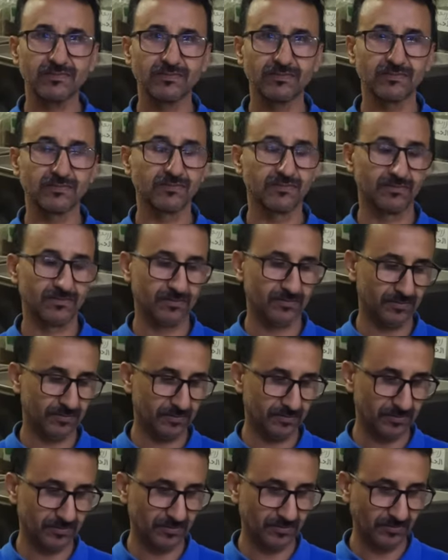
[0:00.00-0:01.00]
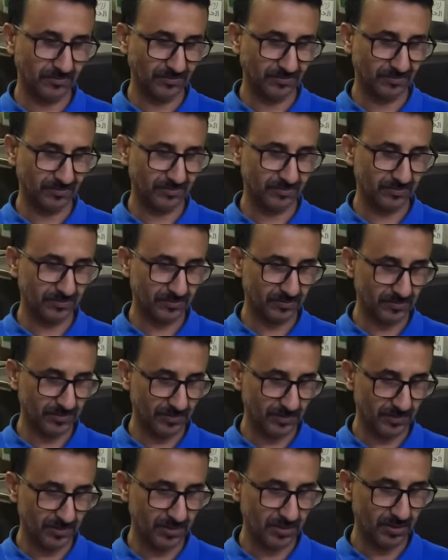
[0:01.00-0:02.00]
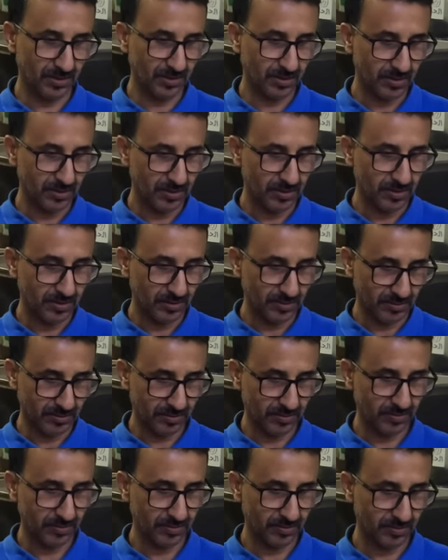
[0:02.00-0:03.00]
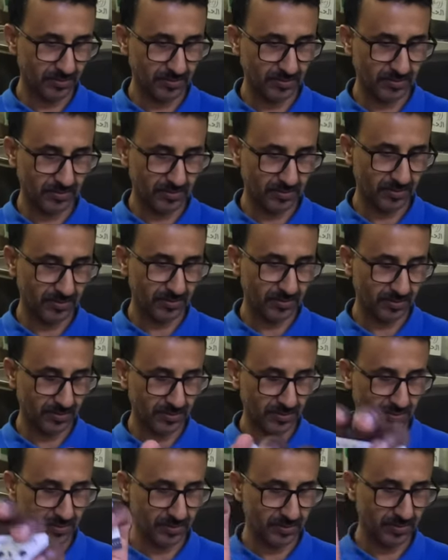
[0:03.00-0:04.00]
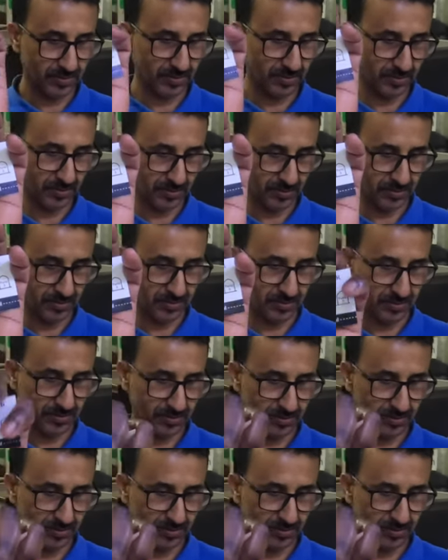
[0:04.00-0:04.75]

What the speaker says: (not speaking)